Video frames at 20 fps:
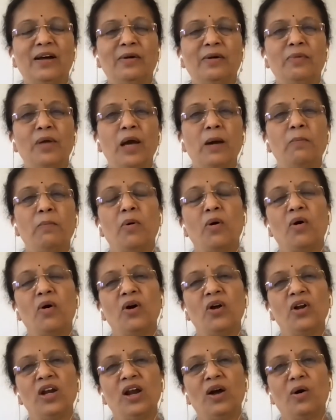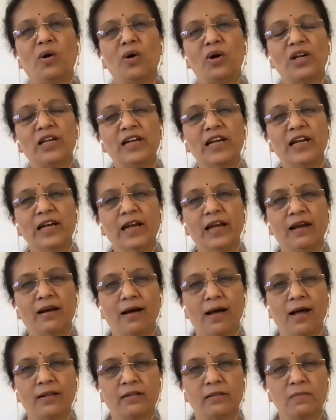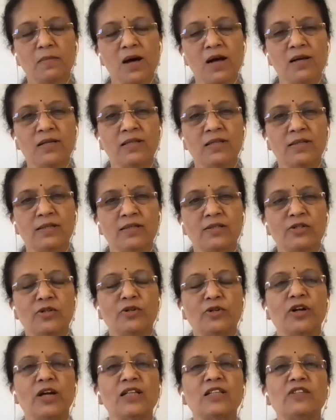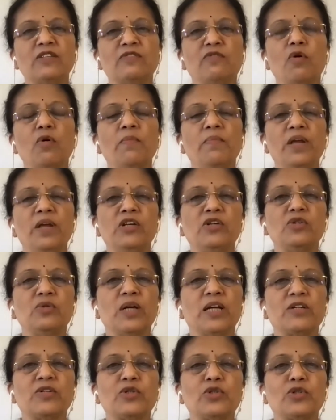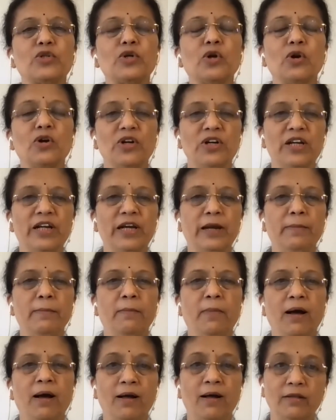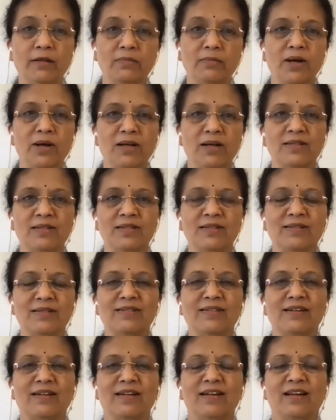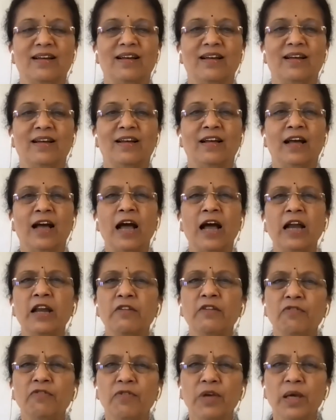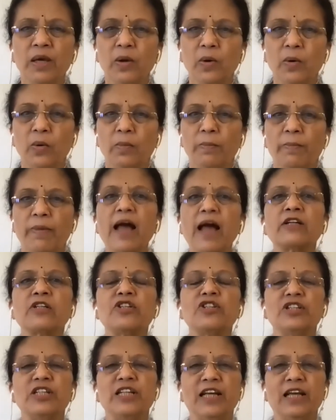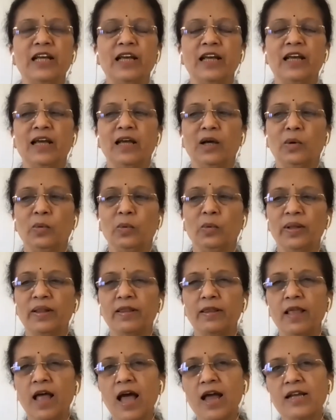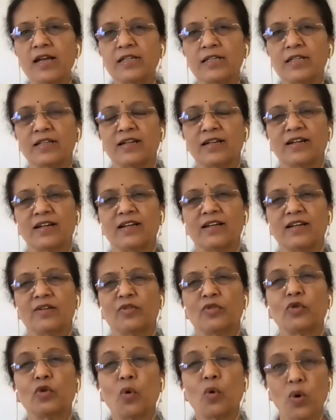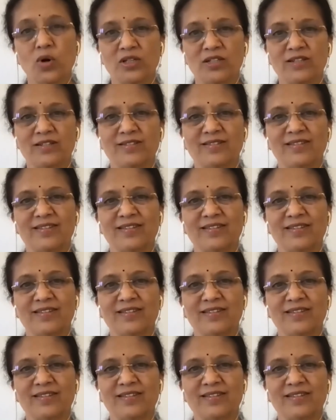We are born ordinary Atmas to transform into extraordinary Mahatmas. And if we go back today with that thought